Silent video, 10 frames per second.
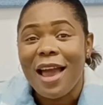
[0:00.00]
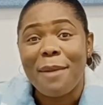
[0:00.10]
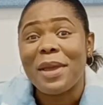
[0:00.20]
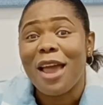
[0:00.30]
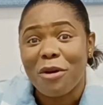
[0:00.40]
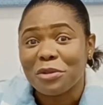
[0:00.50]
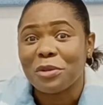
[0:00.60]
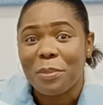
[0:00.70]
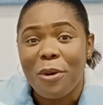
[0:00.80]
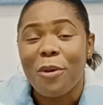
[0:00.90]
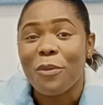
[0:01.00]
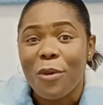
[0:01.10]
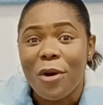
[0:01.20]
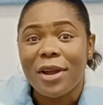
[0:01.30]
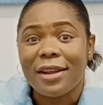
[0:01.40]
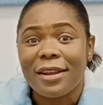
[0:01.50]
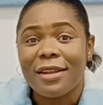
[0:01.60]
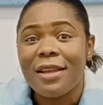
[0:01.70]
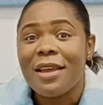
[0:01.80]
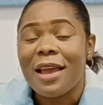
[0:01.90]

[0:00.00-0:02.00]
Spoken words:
I'm a health support worker.